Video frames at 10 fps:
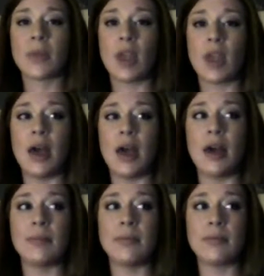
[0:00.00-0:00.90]

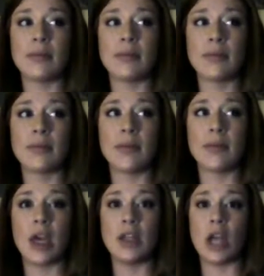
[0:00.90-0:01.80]
document that
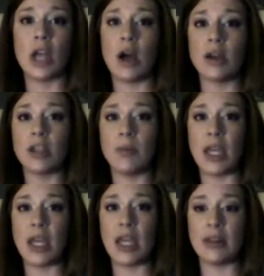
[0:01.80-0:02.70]
is like a
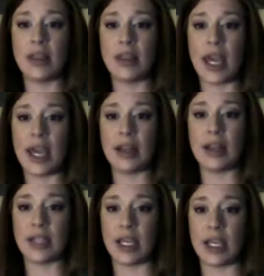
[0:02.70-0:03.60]
scripting
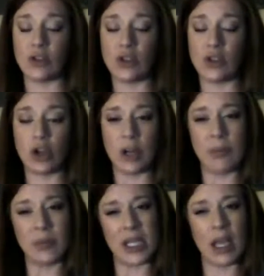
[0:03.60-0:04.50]
almost
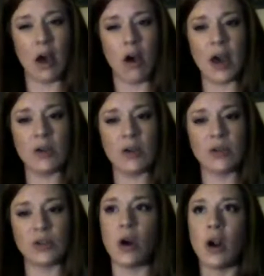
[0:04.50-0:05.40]
for your
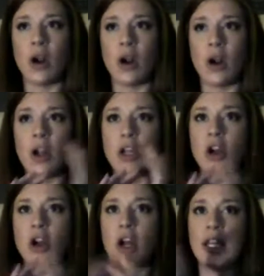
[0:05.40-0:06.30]
initial
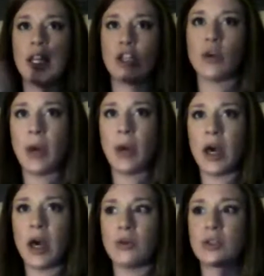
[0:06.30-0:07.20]
post and
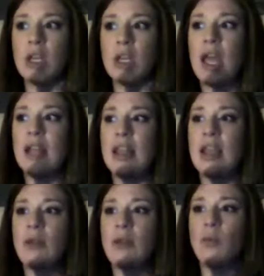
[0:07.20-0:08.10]
then what to say as
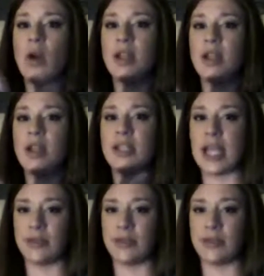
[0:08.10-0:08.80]
follow-ups.